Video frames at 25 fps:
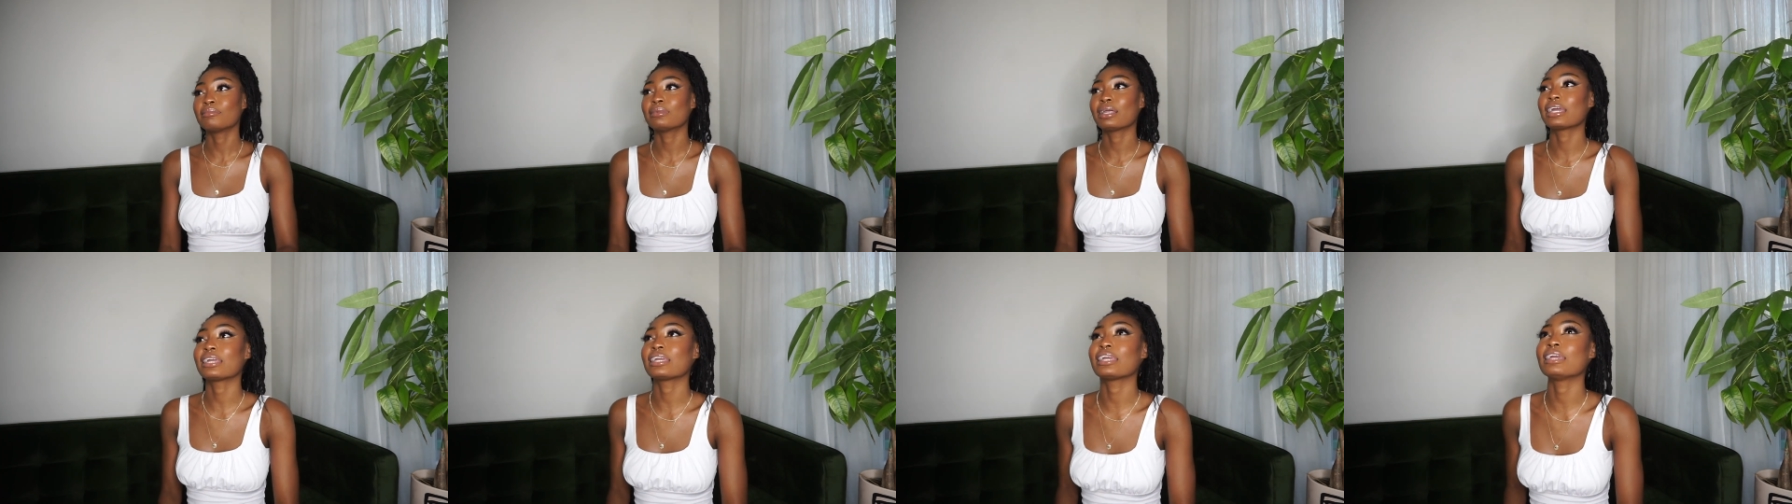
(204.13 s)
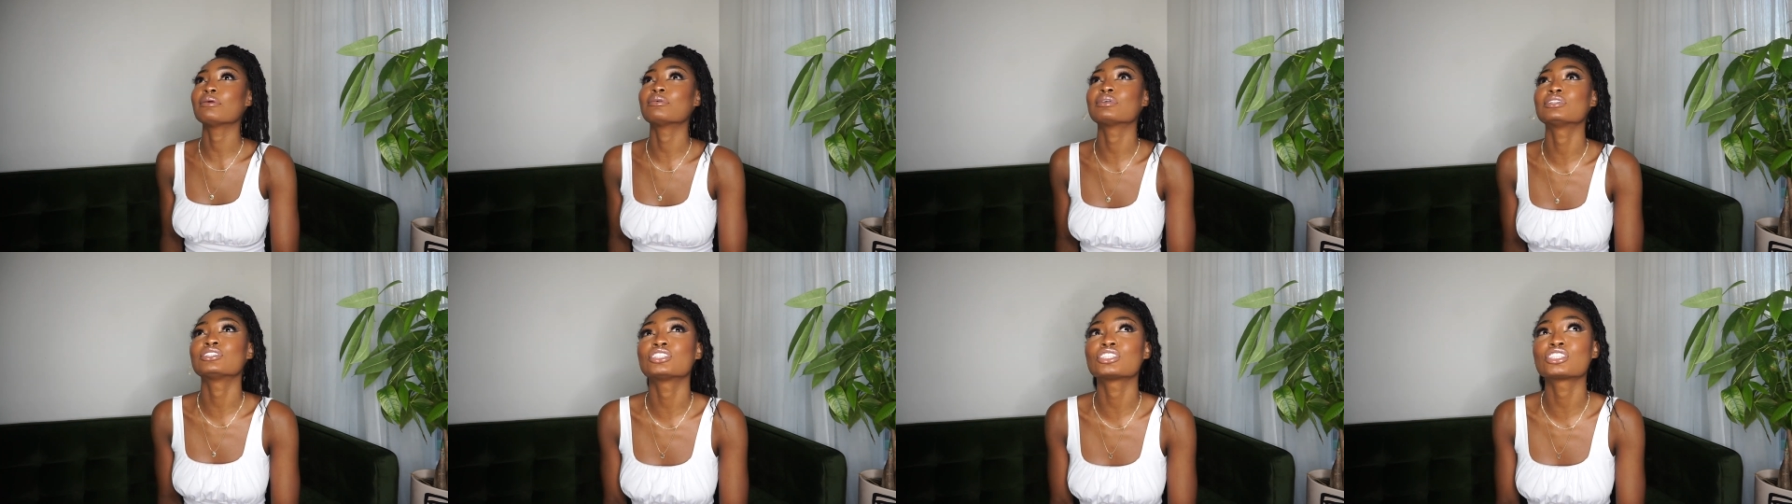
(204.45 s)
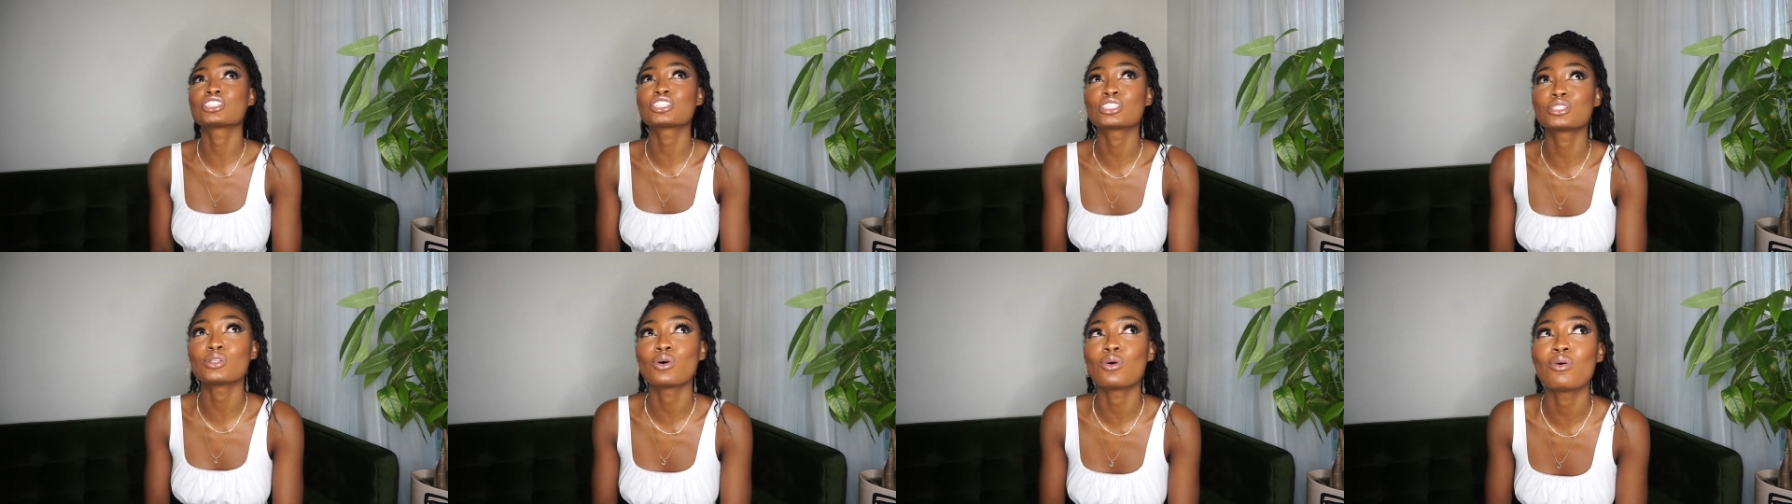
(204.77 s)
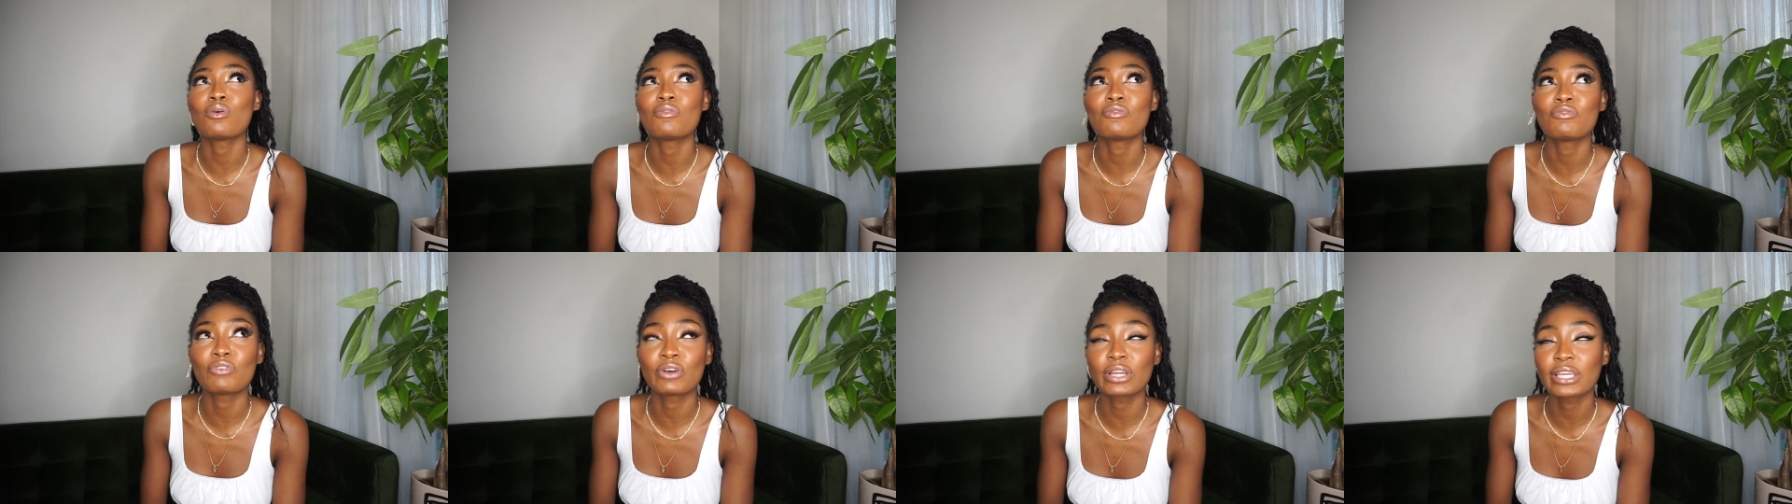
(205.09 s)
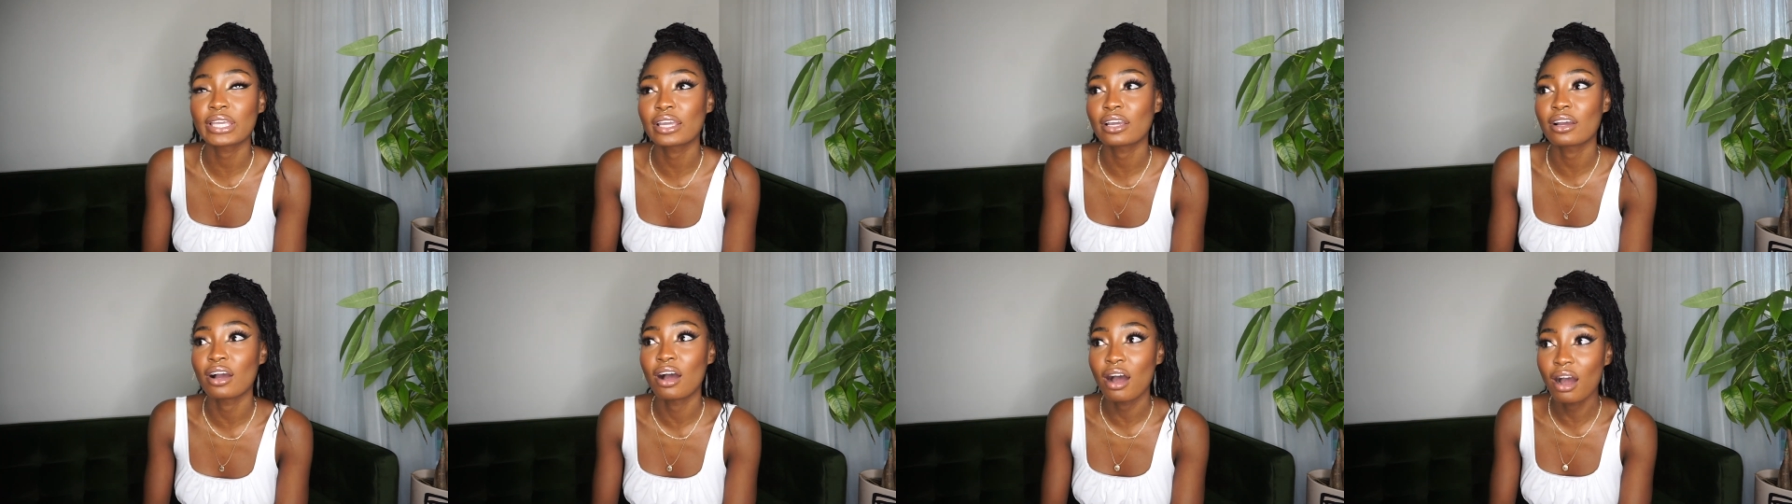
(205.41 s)
Like, it was just so
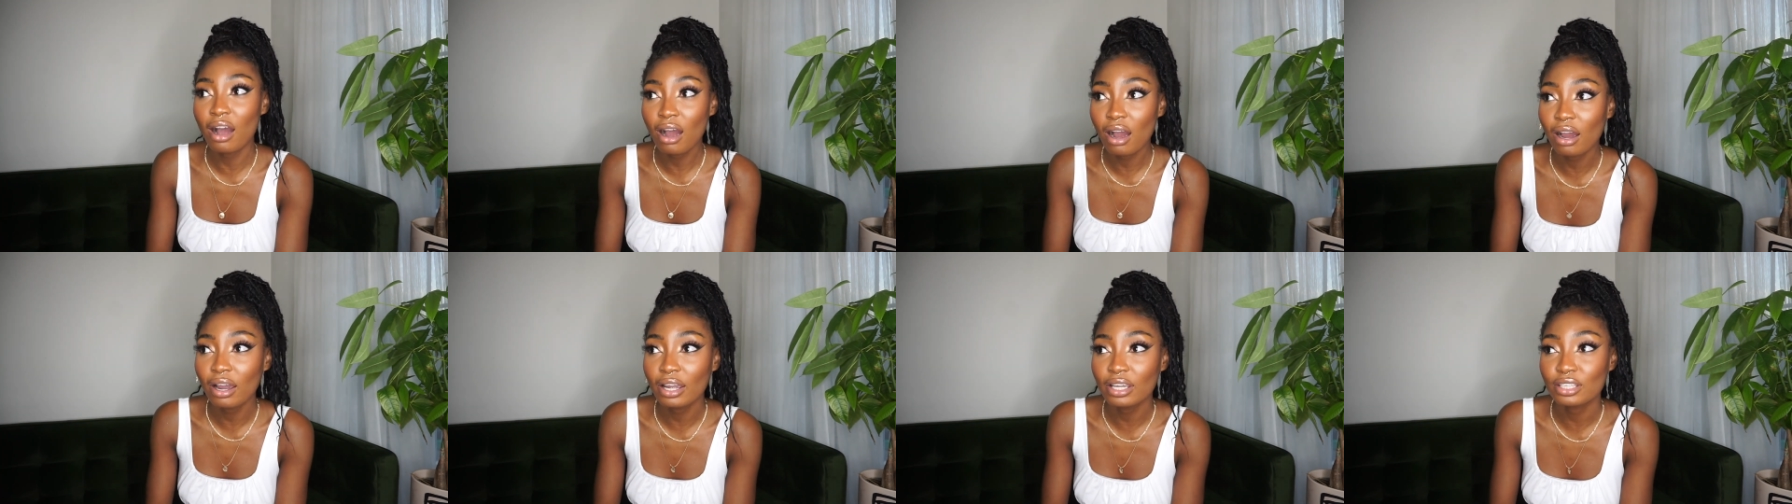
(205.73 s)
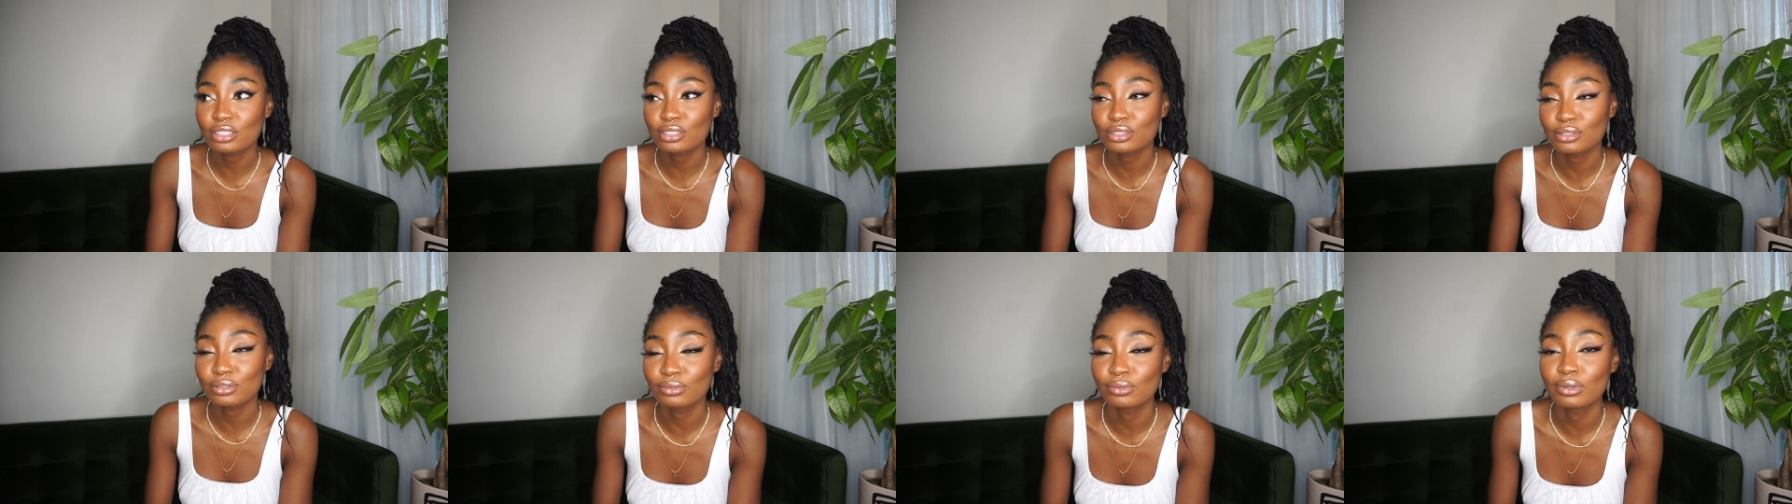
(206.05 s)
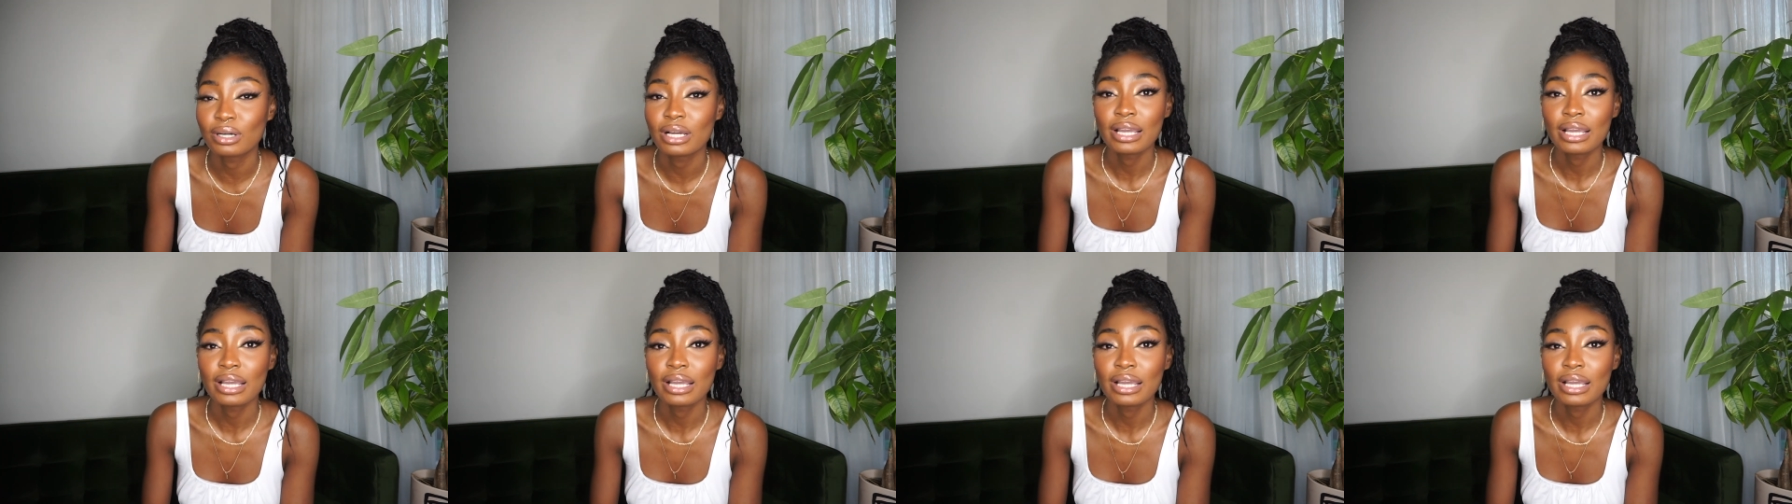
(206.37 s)
freaking hard to